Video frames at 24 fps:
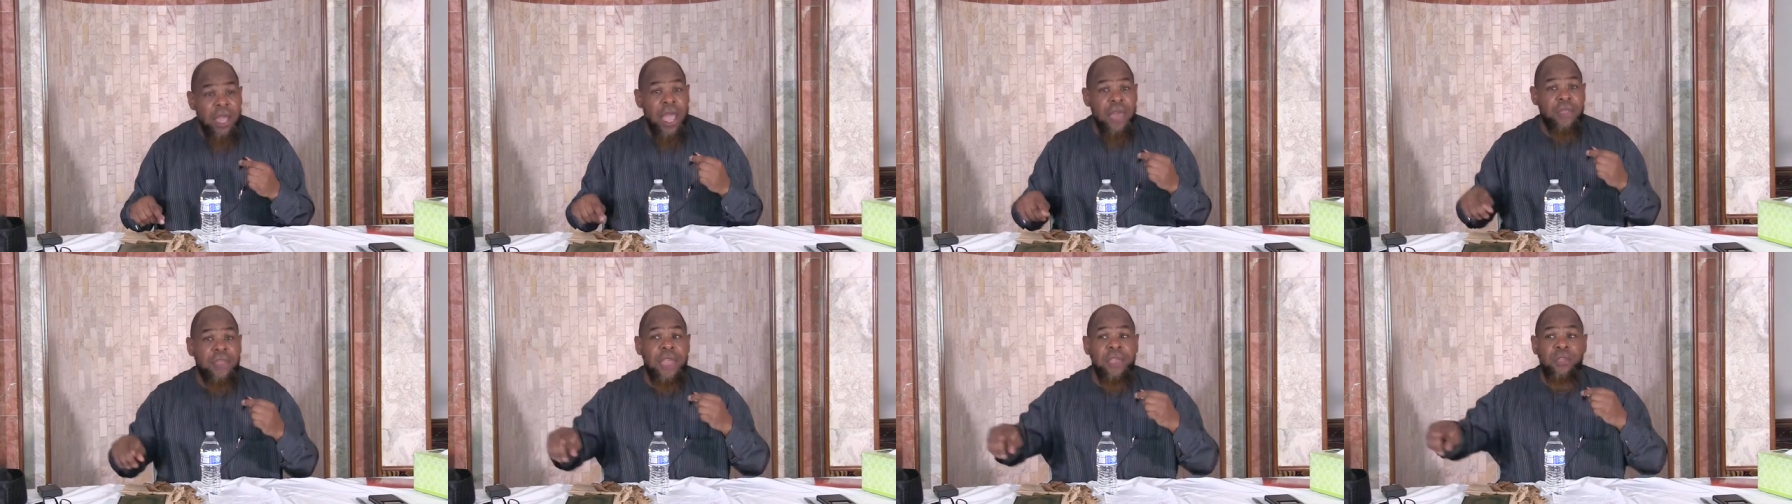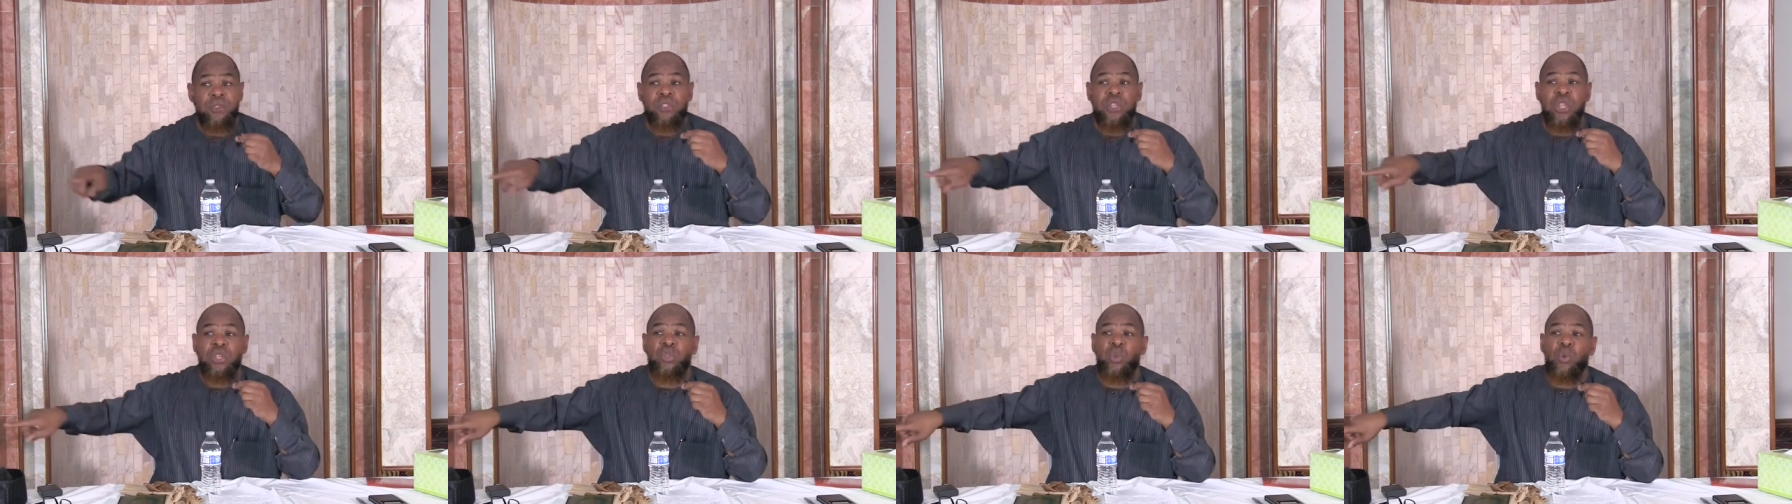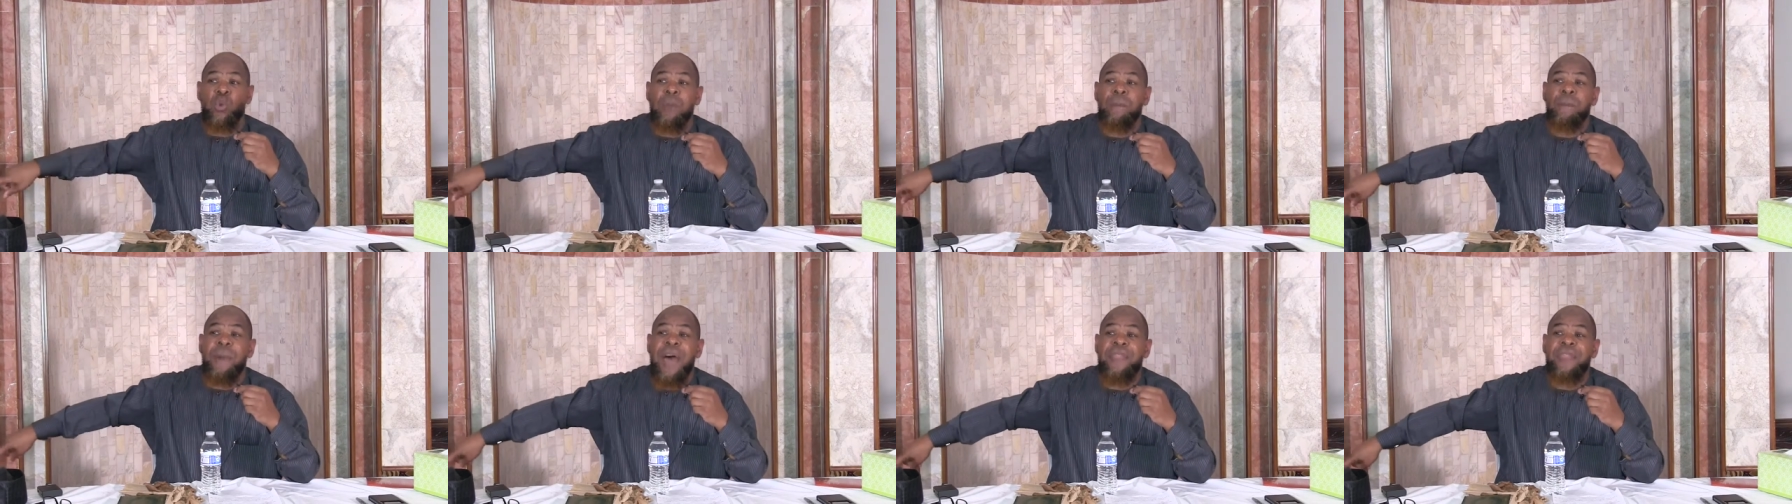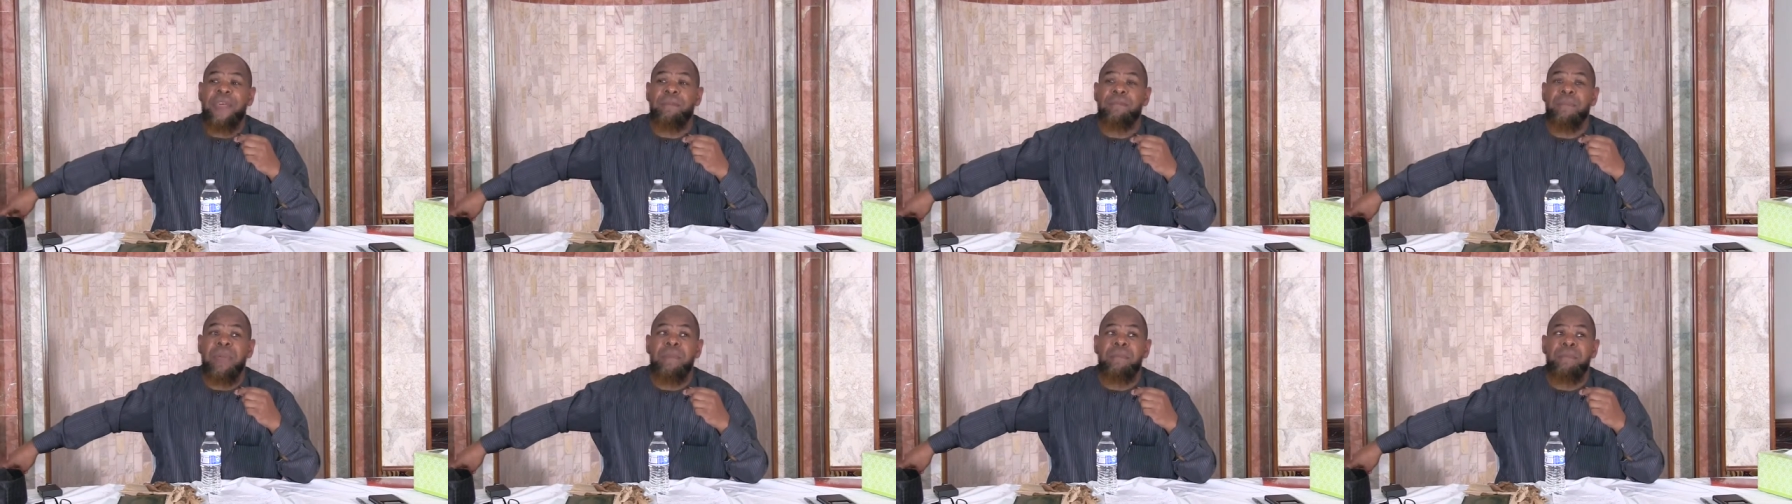And they used to do it by
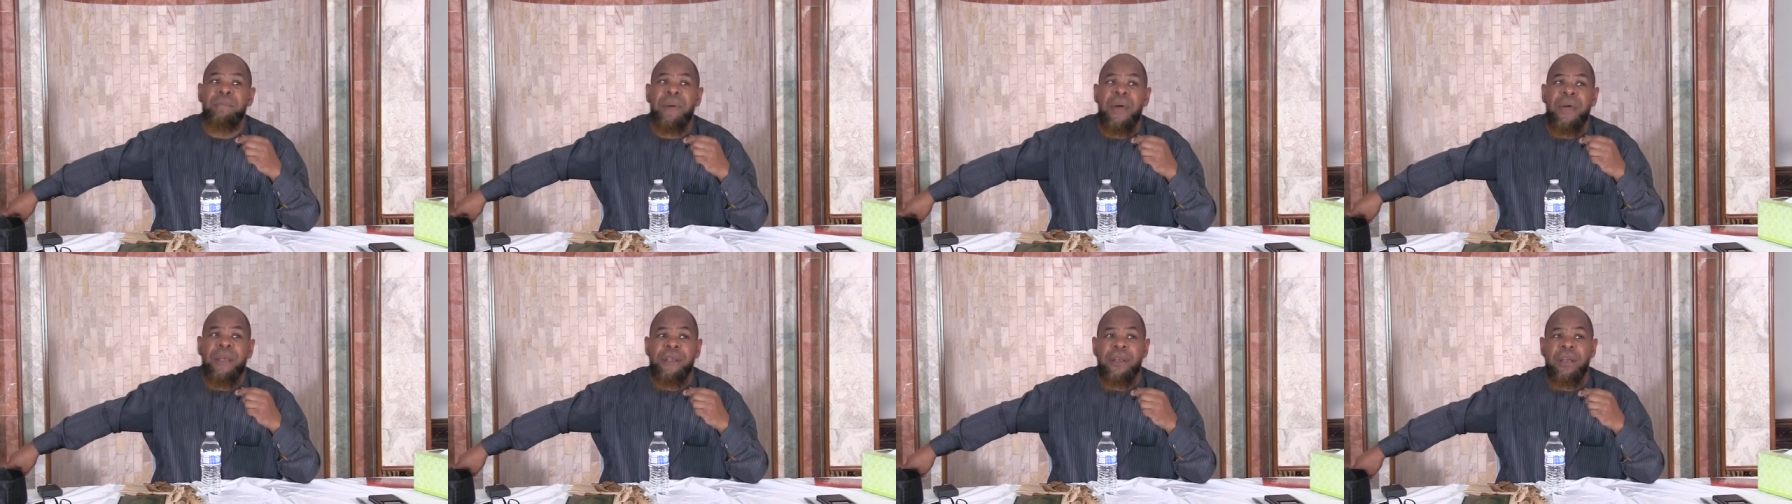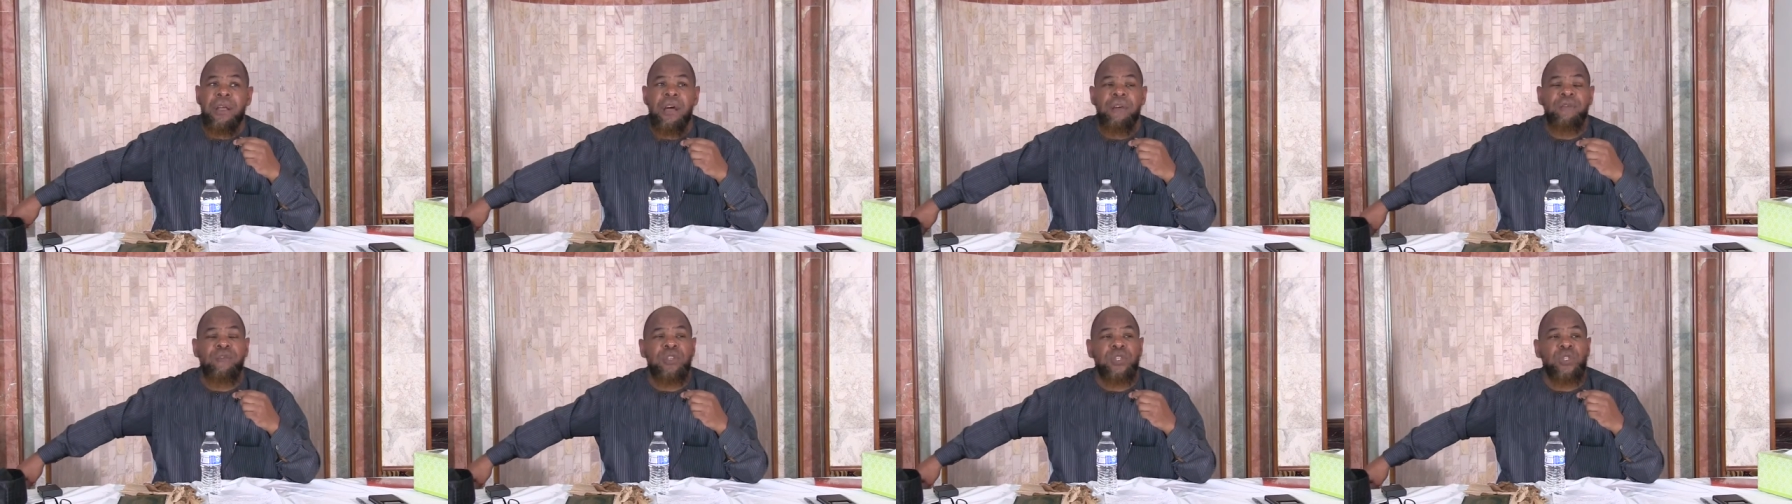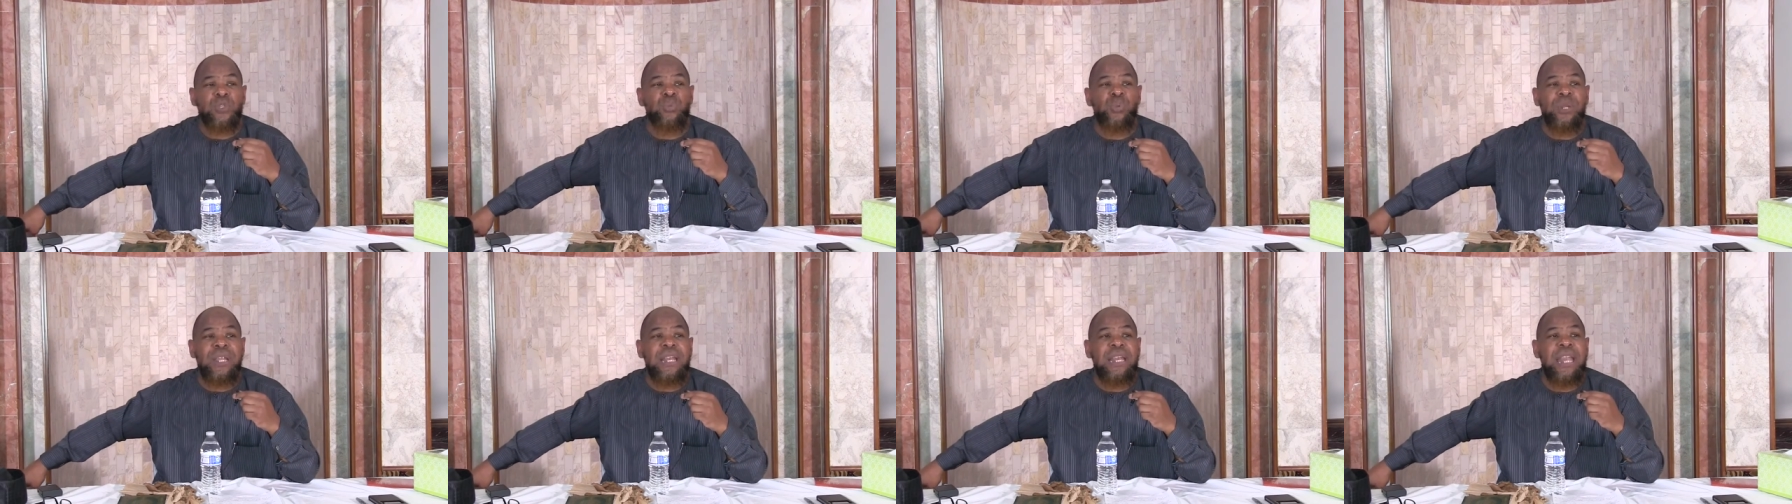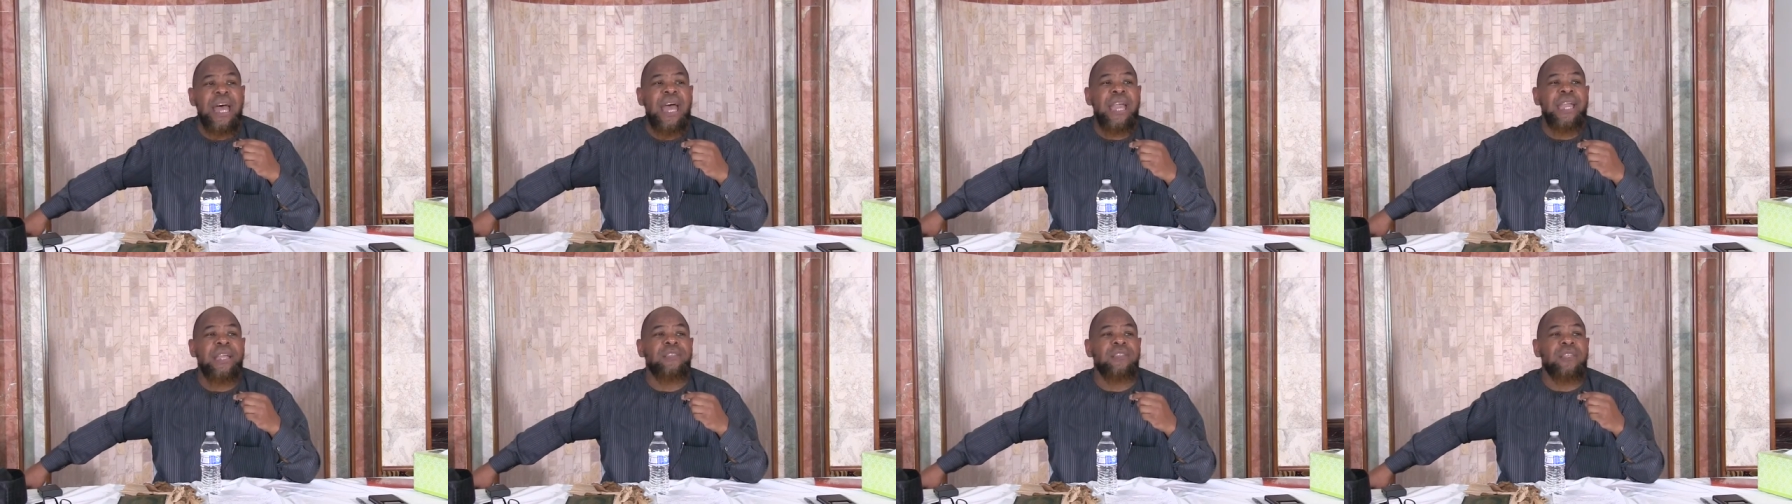the minbar of
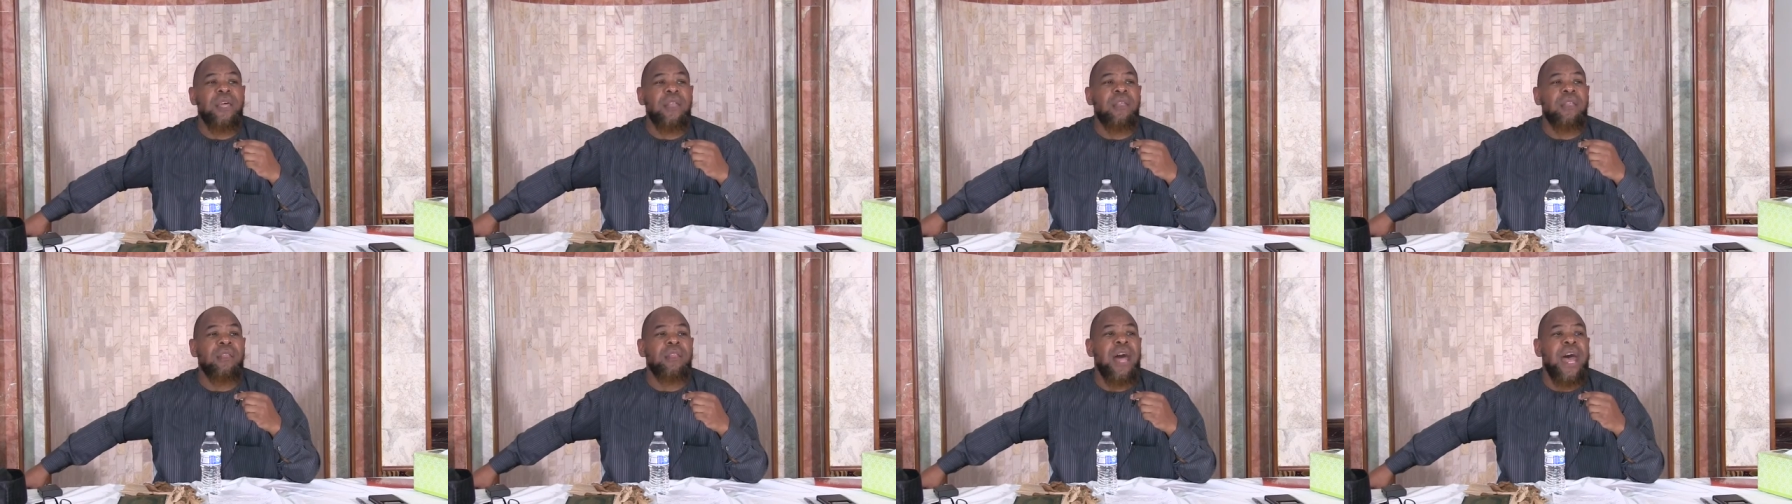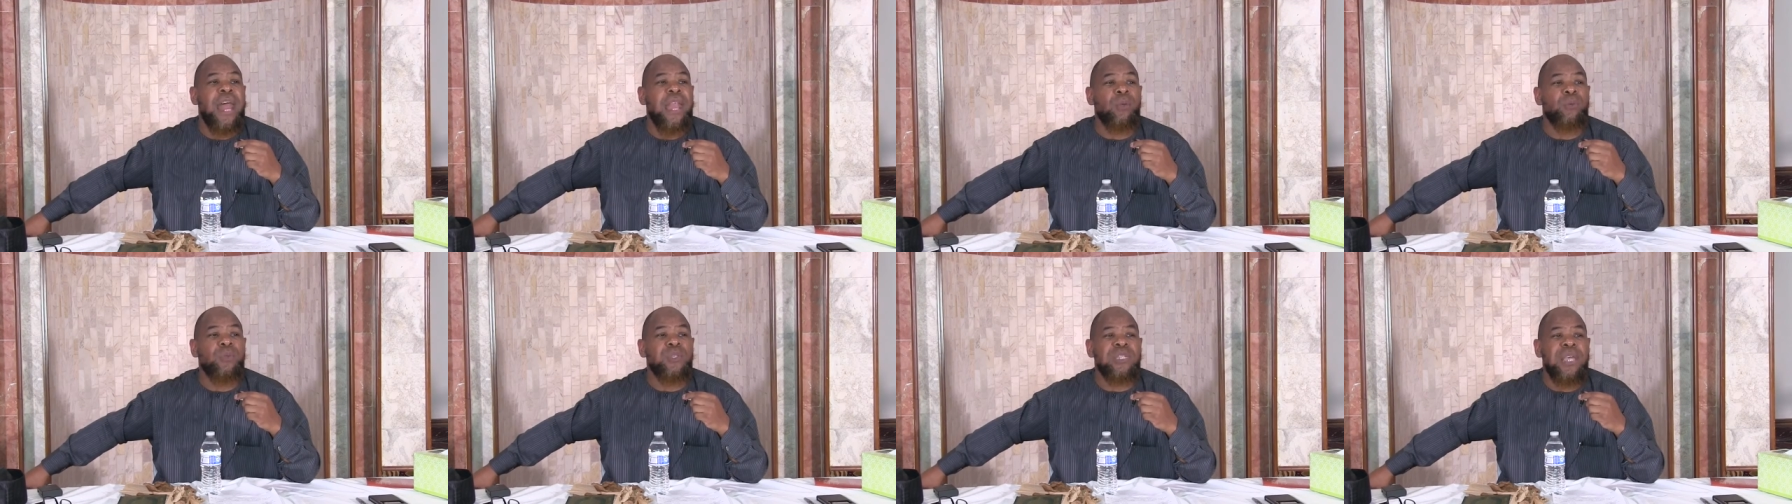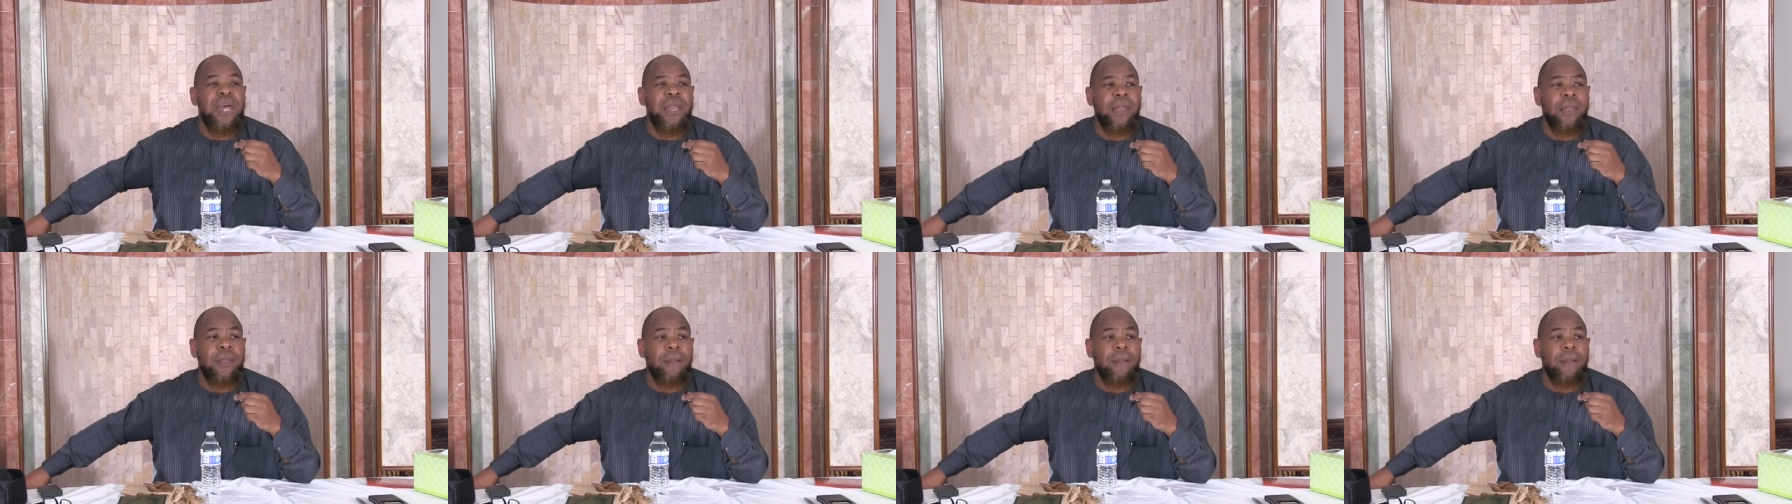Rasulullah sallallahu